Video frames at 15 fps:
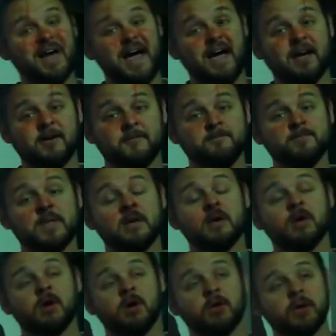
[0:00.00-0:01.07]
black.
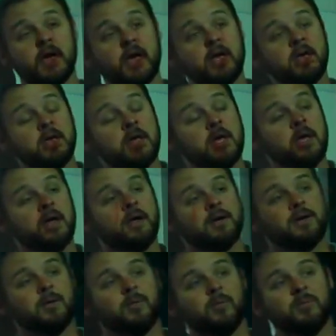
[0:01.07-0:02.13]
Okay?
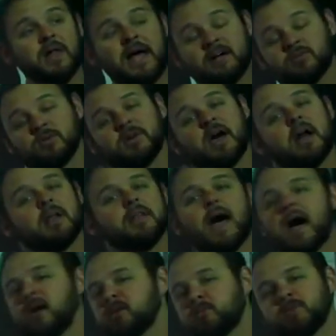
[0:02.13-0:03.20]
Blacks were not
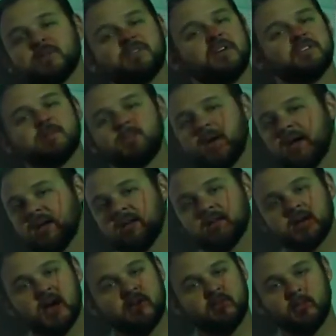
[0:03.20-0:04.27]
allowed to participate in
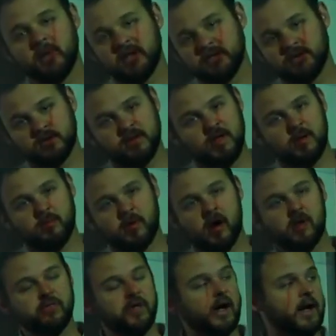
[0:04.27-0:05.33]
the government during the
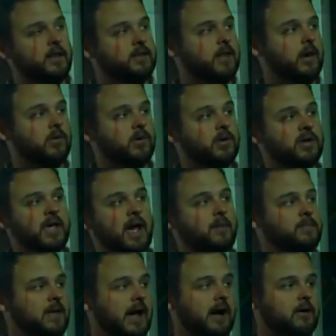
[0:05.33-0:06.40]
apartheid. They were
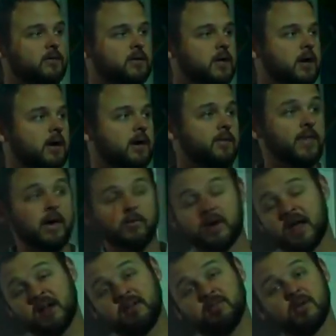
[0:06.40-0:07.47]
kept out. They
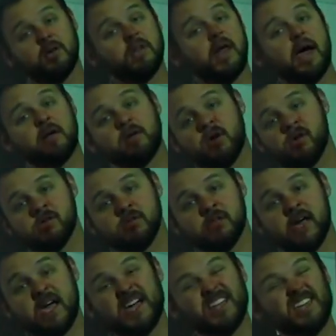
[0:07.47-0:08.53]
were not even allowed to own
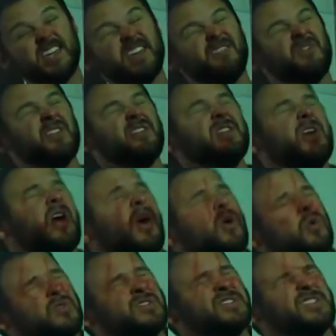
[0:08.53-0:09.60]
land. Even
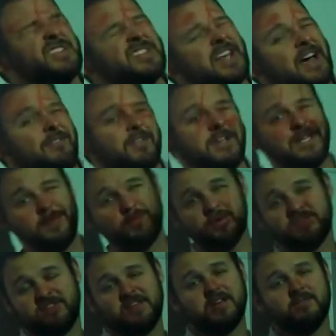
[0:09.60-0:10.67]
though
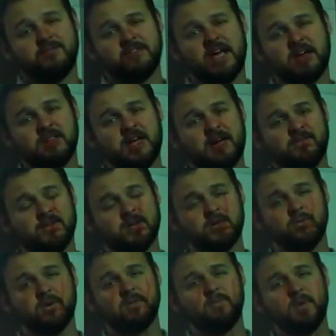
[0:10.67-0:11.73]
70% of South
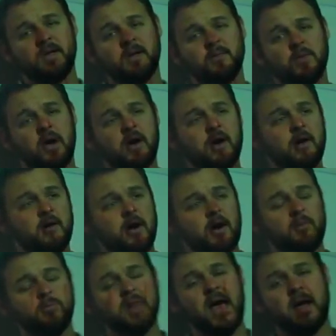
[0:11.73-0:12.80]
Africa would have been
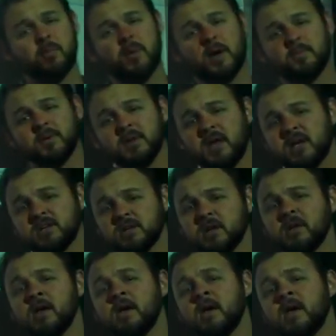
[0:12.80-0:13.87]
a black
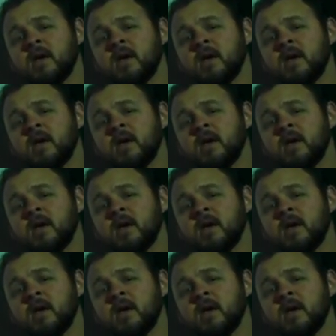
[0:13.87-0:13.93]
population,